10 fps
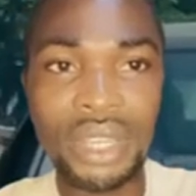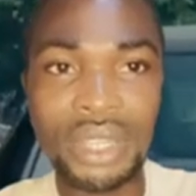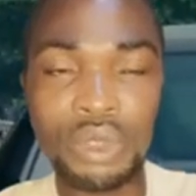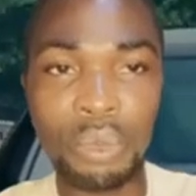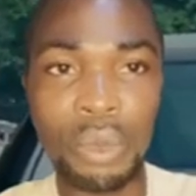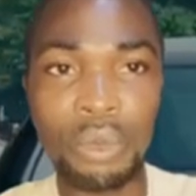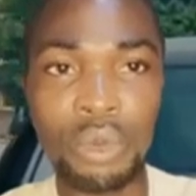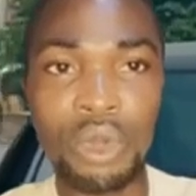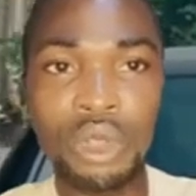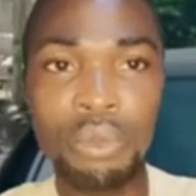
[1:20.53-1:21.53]
Market
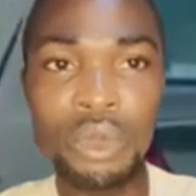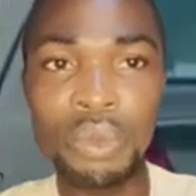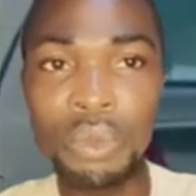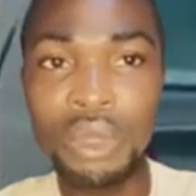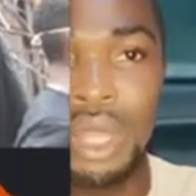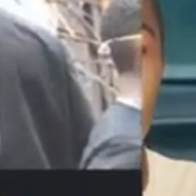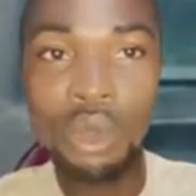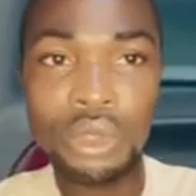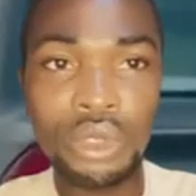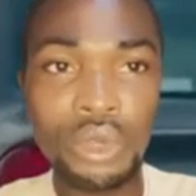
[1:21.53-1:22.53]
in Lagos
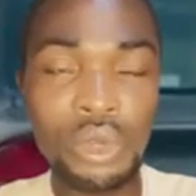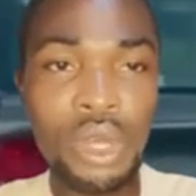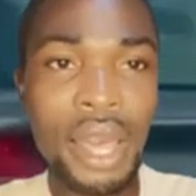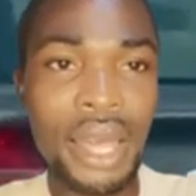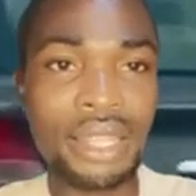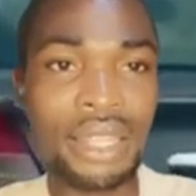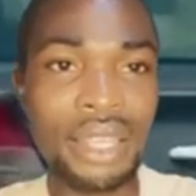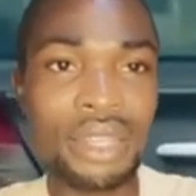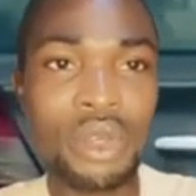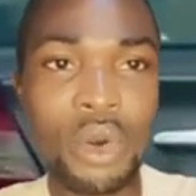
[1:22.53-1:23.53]
to the police
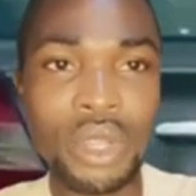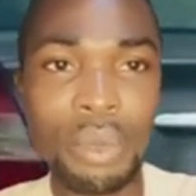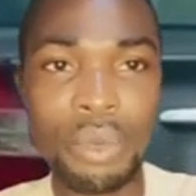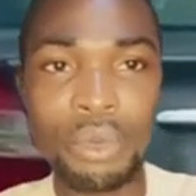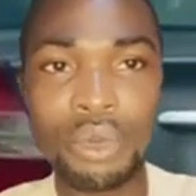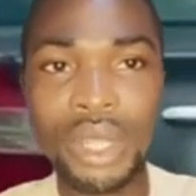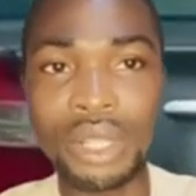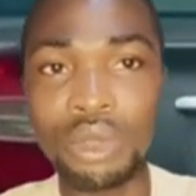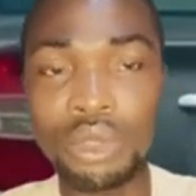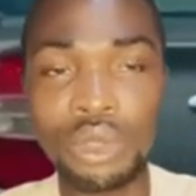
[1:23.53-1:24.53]
shopping
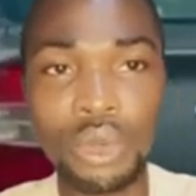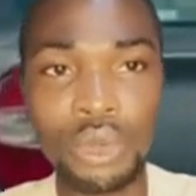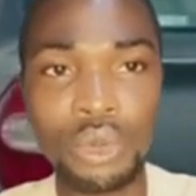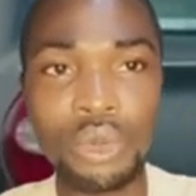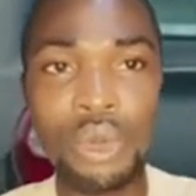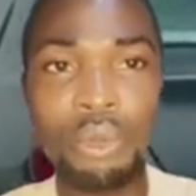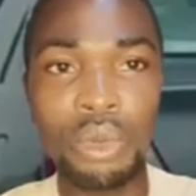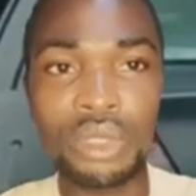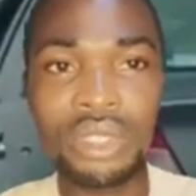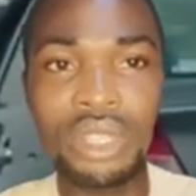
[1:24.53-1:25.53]
complex
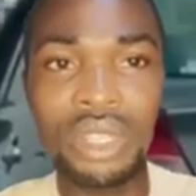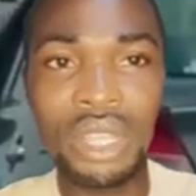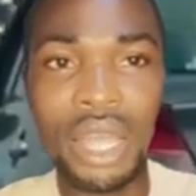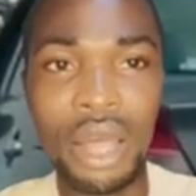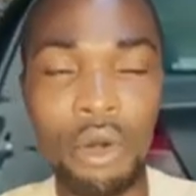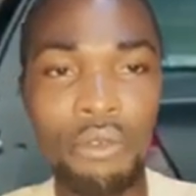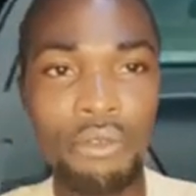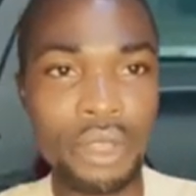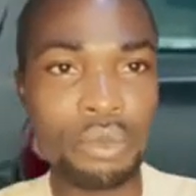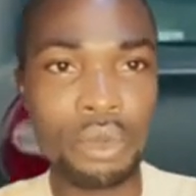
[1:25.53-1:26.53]
Maraba, Nasarawa
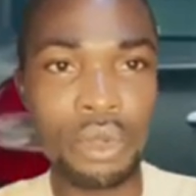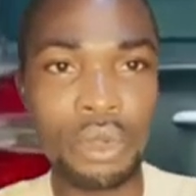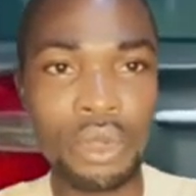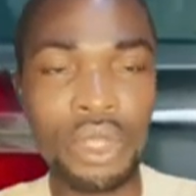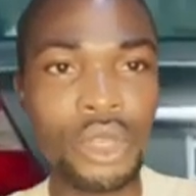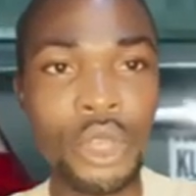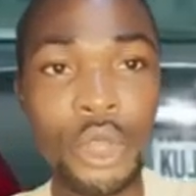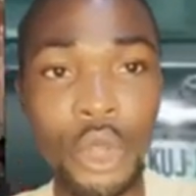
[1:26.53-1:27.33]
states to